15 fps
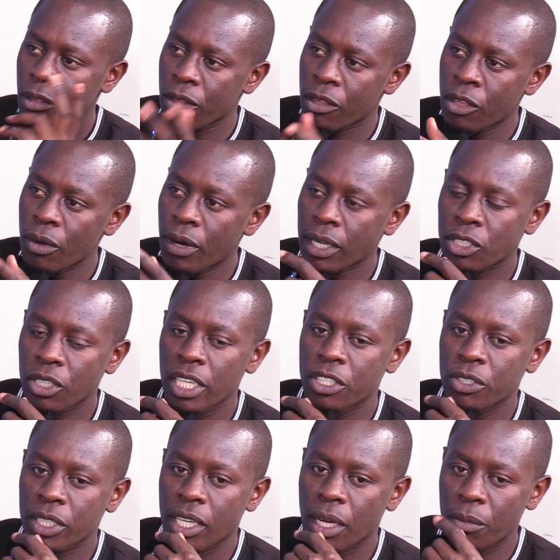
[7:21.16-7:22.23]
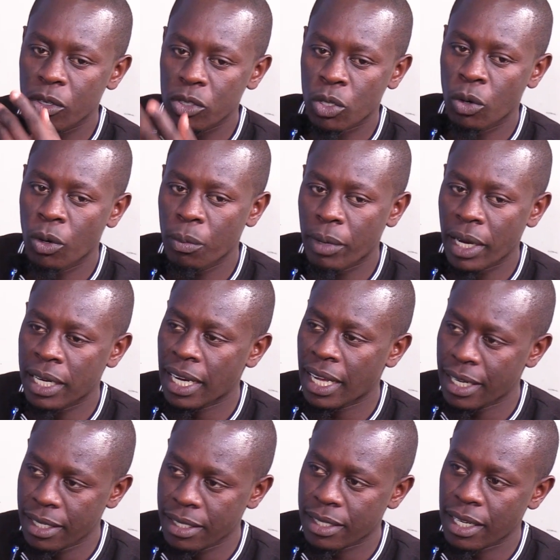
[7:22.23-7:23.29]
You're actually talking about hope, and I
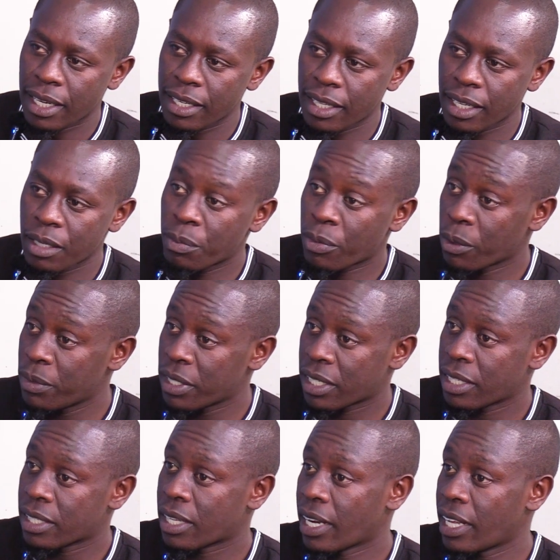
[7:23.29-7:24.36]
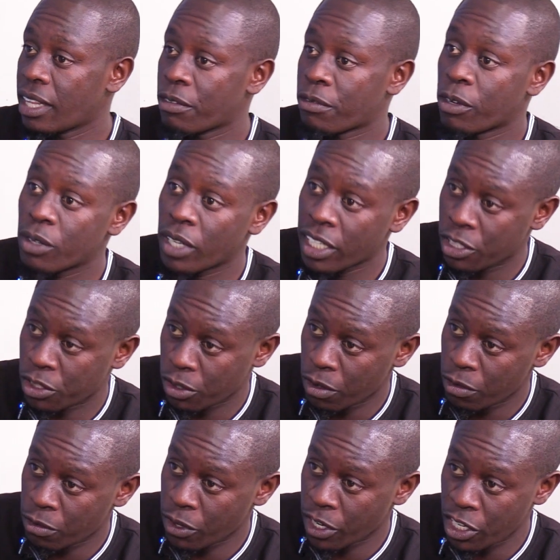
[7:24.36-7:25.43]
understand that promises lay the
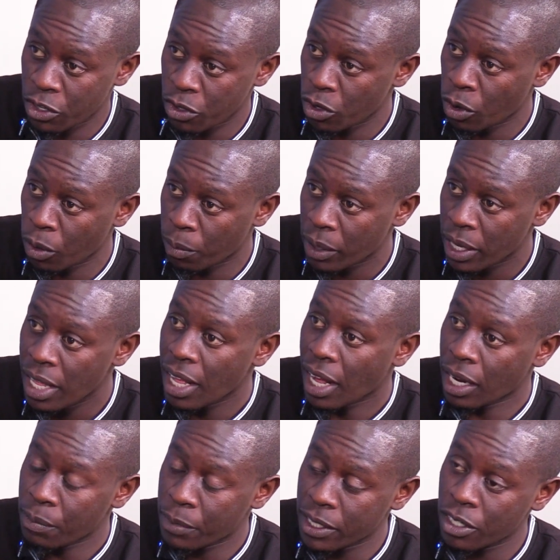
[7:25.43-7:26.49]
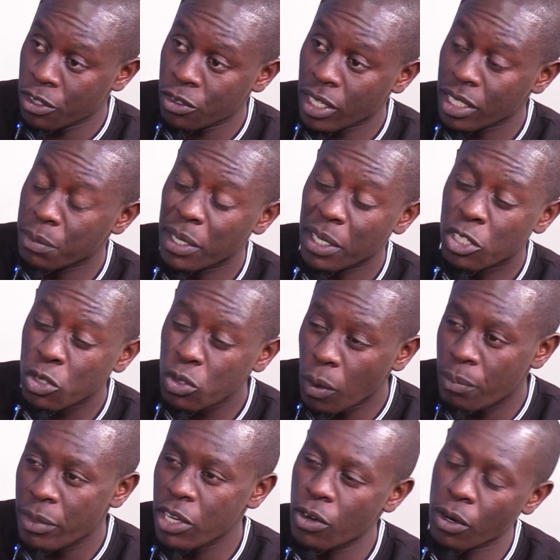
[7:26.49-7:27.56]
foundation for renewed hope. And President Ruto has been so
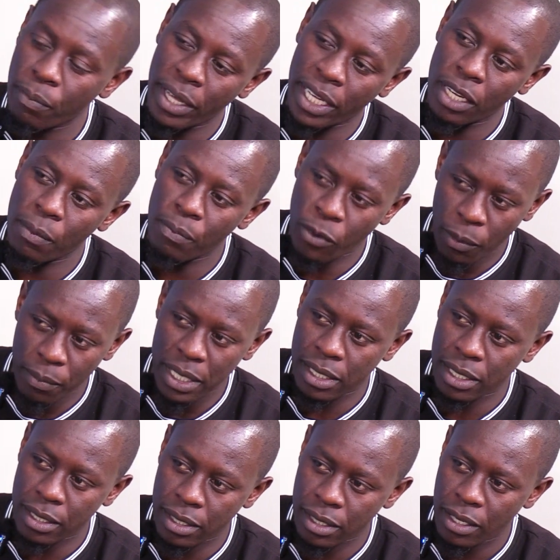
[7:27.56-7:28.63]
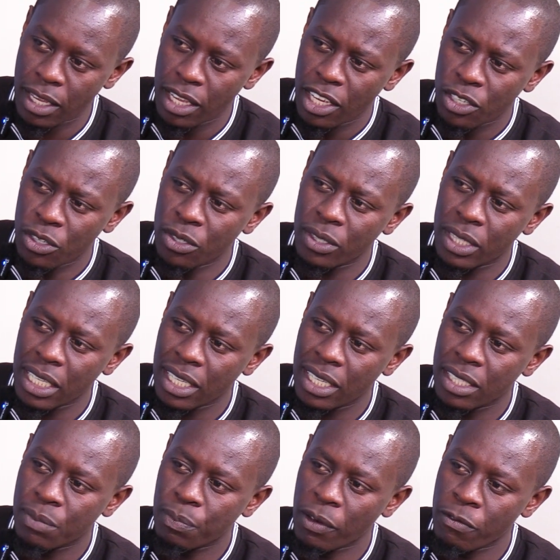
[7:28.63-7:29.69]
big on making promises. Don't you think
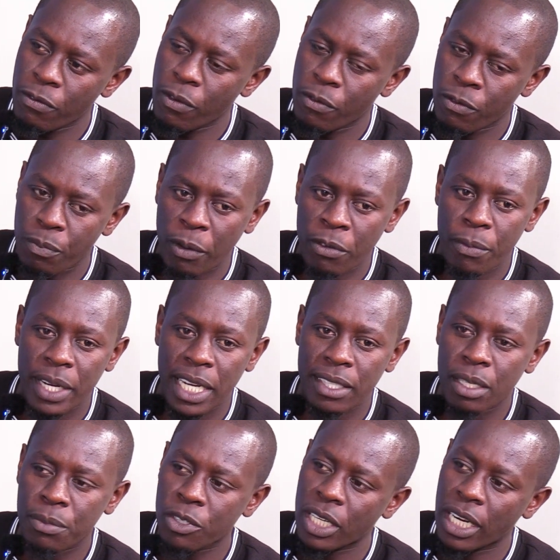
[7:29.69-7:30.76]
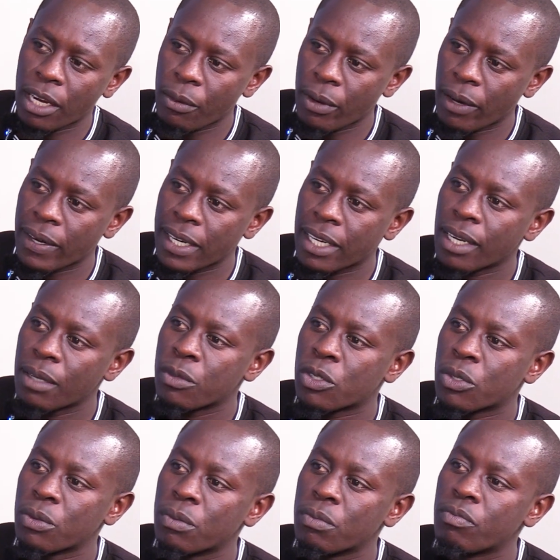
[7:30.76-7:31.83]
he's performing exceptionally well when it comes
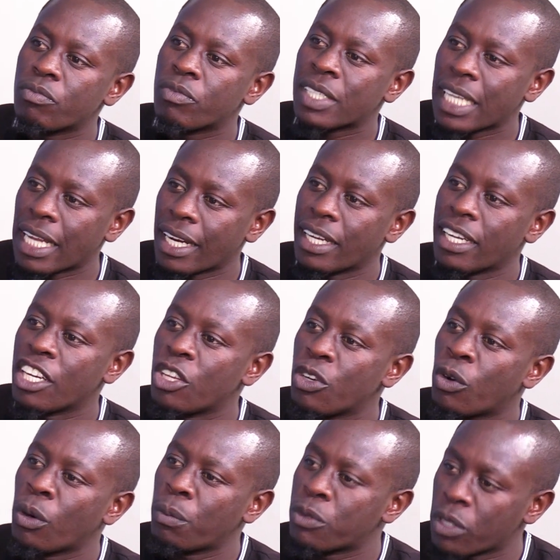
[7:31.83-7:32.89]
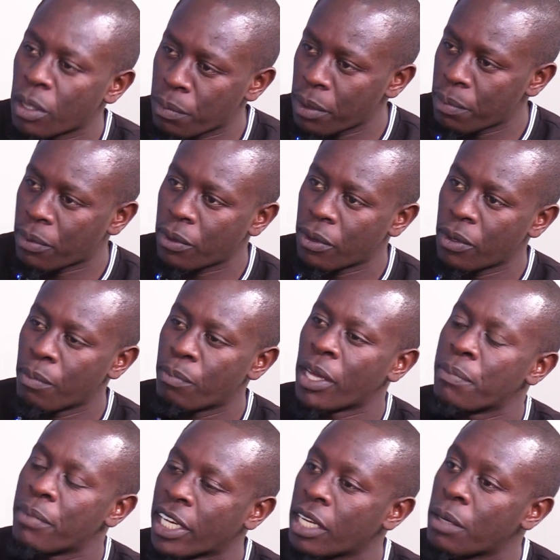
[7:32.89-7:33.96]
to selling new hope to the people by
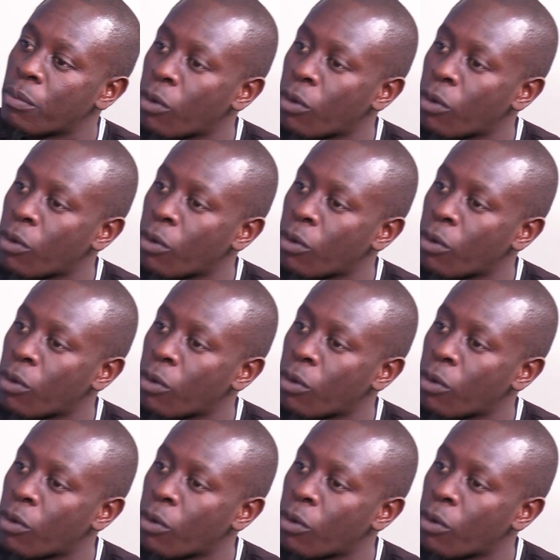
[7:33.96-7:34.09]
making